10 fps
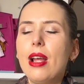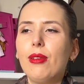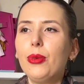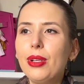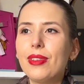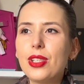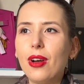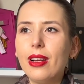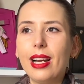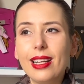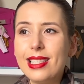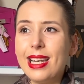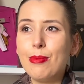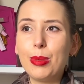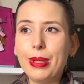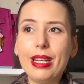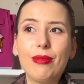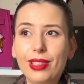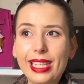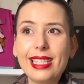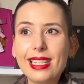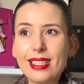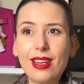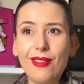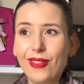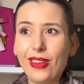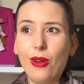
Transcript: Louis Vuitton seem to be releasing stuff